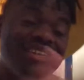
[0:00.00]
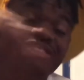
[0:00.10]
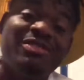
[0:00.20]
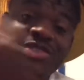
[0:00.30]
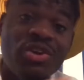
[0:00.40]

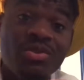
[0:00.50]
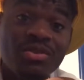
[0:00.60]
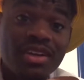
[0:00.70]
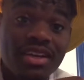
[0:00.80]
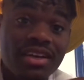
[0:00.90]
This was
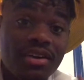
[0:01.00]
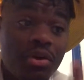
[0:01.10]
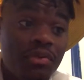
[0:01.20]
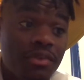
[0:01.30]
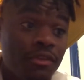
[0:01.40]
on uh,
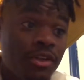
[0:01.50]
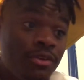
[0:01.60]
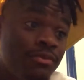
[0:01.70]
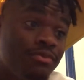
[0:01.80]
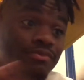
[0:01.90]

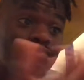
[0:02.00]
Overflow.